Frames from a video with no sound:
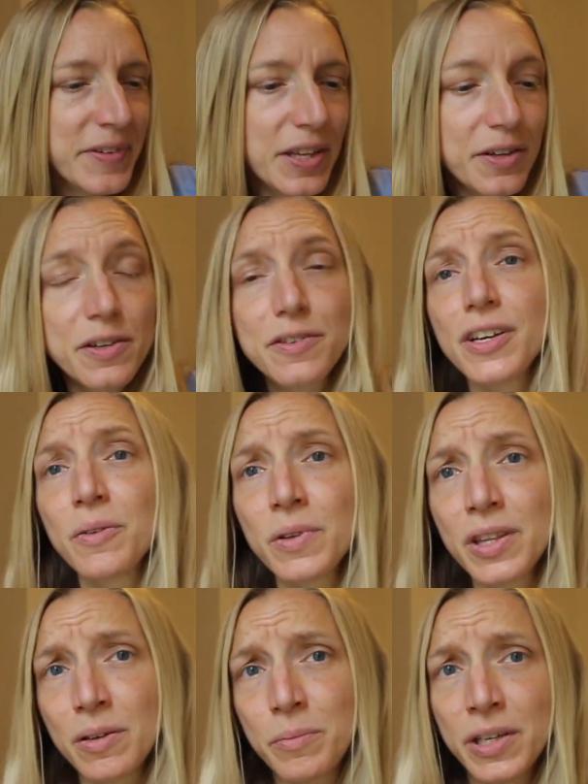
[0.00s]
either you're done
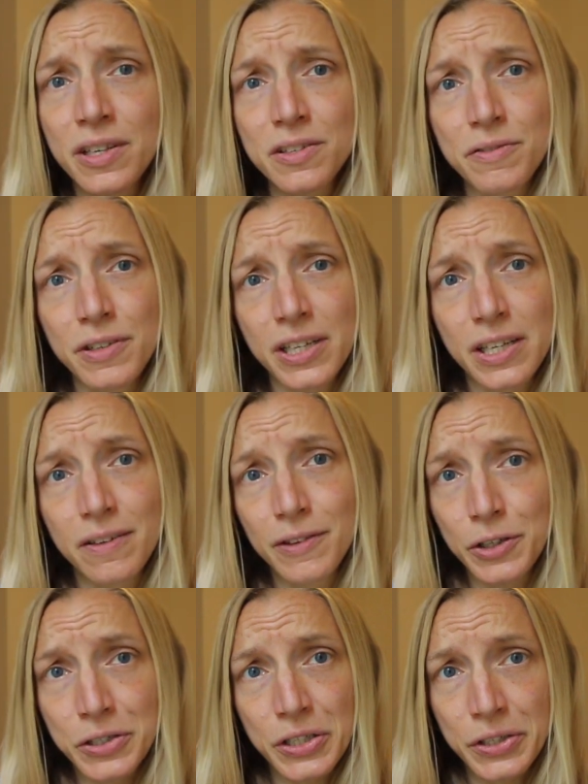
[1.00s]
with them because you feel like you've
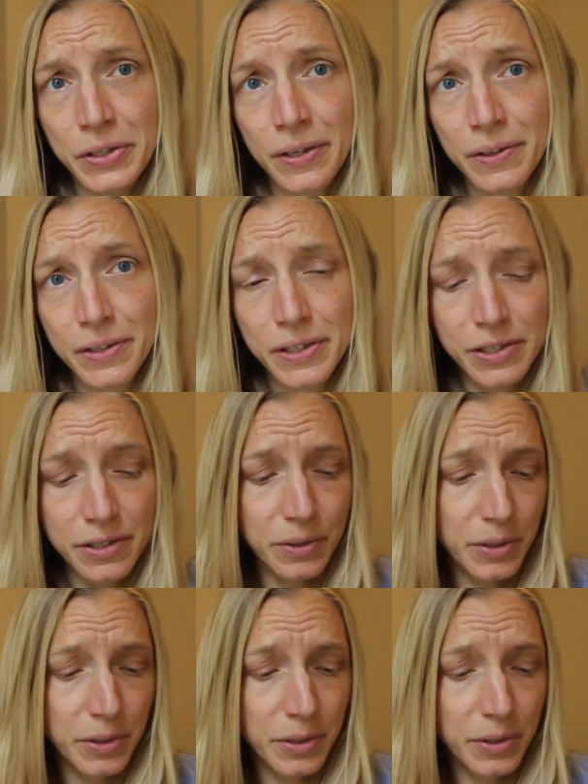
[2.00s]
learned all you're going to learn,